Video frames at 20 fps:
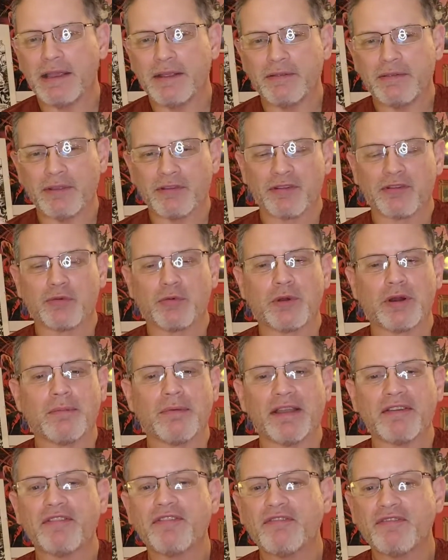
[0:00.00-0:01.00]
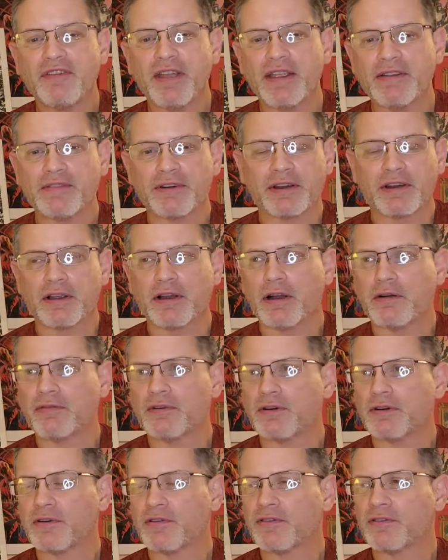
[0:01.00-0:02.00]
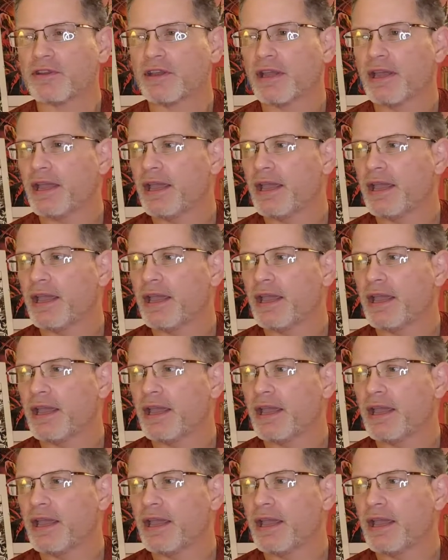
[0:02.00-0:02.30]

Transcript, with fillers: this is one of my favorite covers.